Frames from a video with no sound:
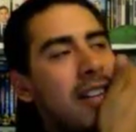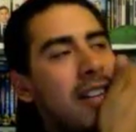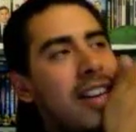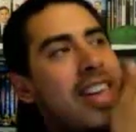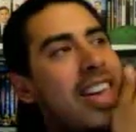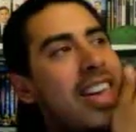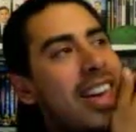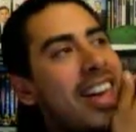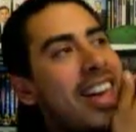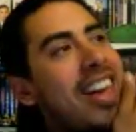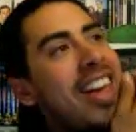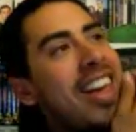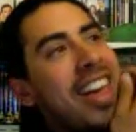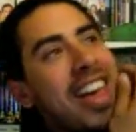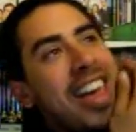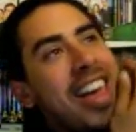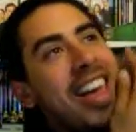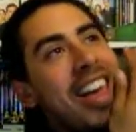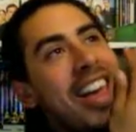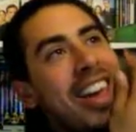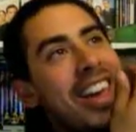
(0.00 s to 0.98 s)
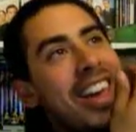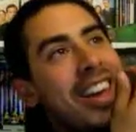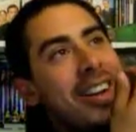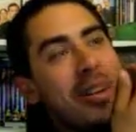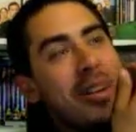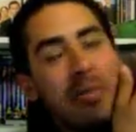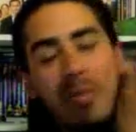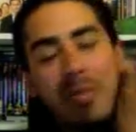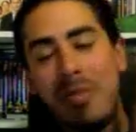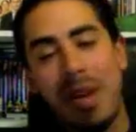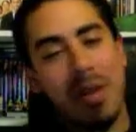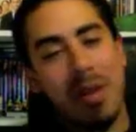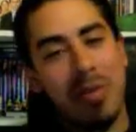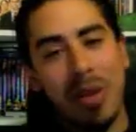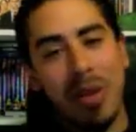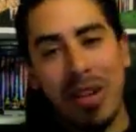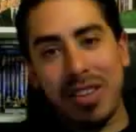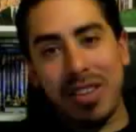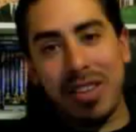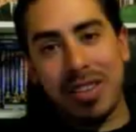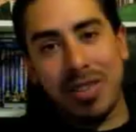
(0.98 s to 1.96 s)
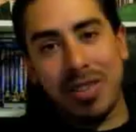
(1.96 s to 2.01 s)
you know, my
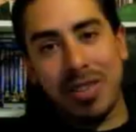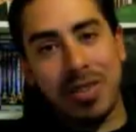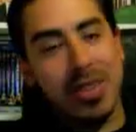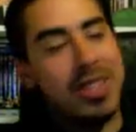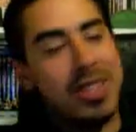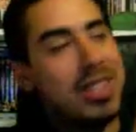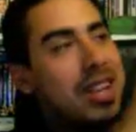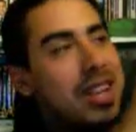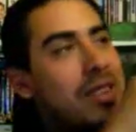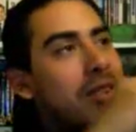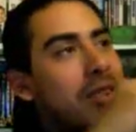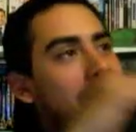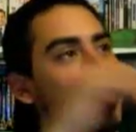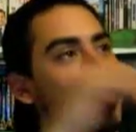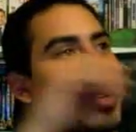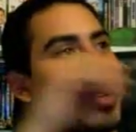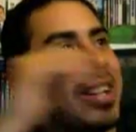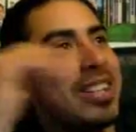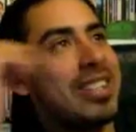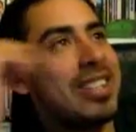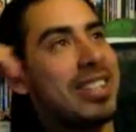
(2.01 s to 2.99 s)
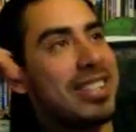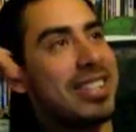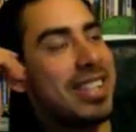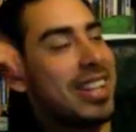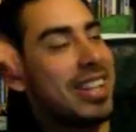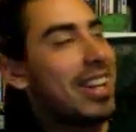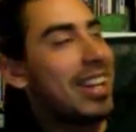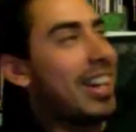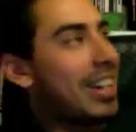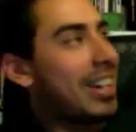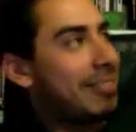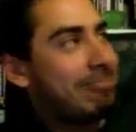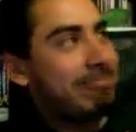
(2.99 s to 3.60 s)
apologies for using that word, but it's just like,